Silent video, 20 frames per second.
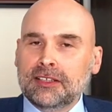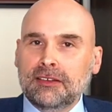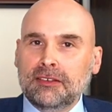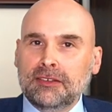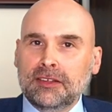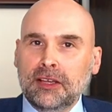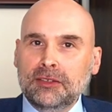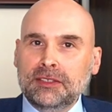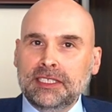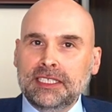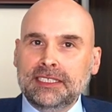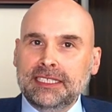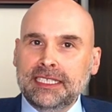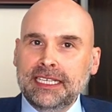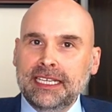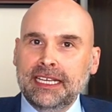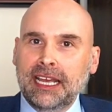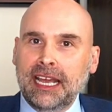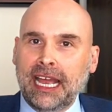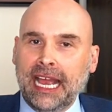
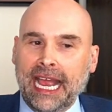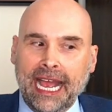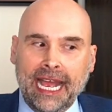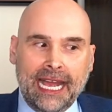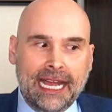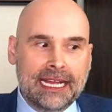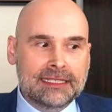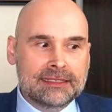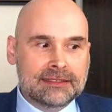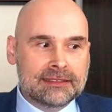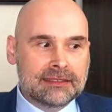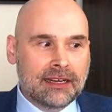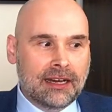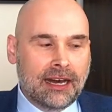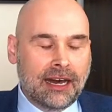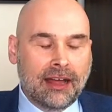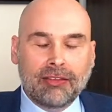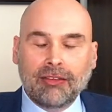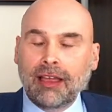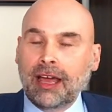OTC has
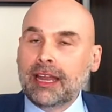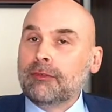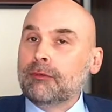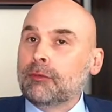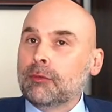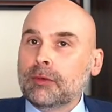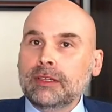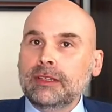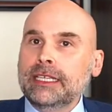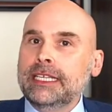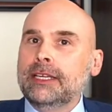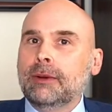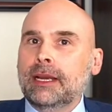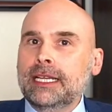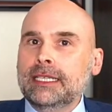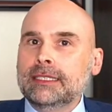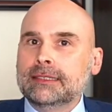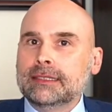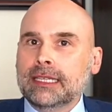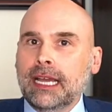a lot of really
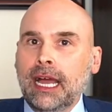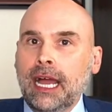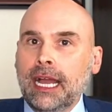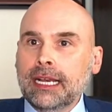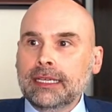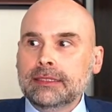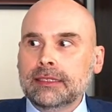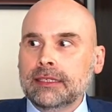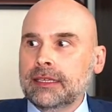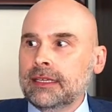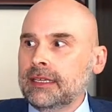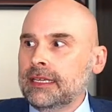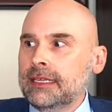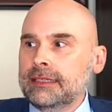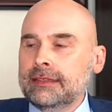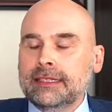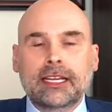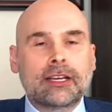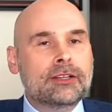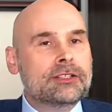great stocks
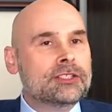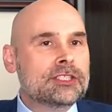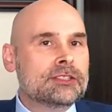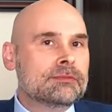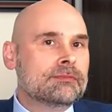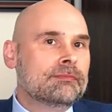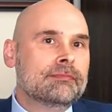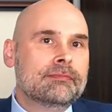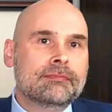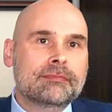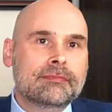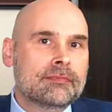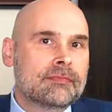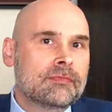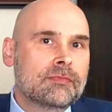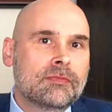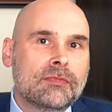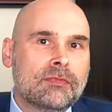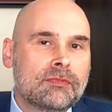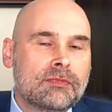that are just
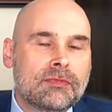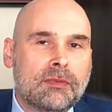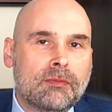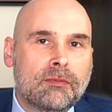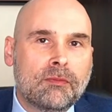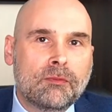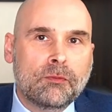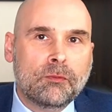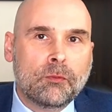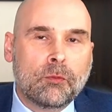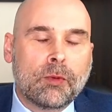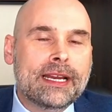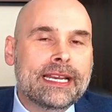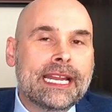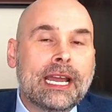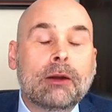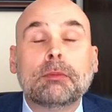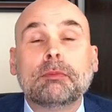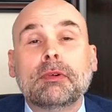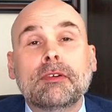right
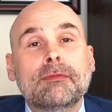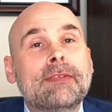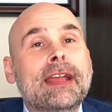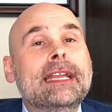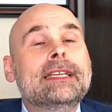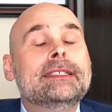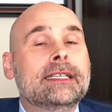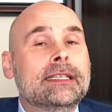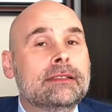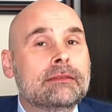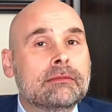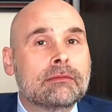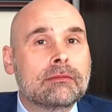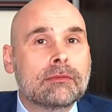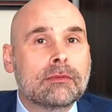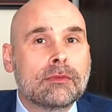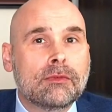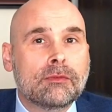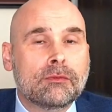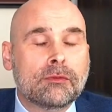now are prevented
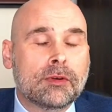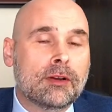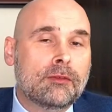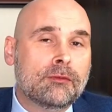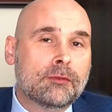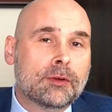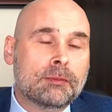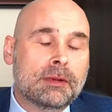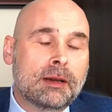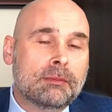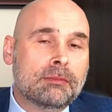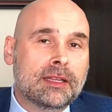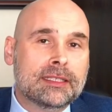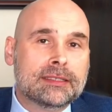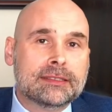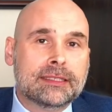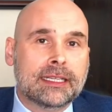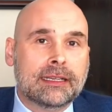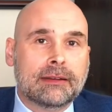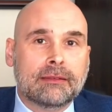from
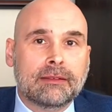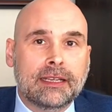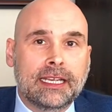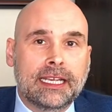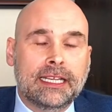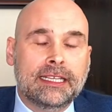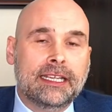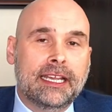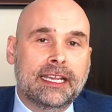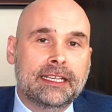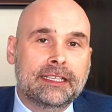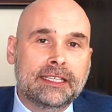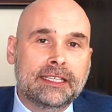uplisting in the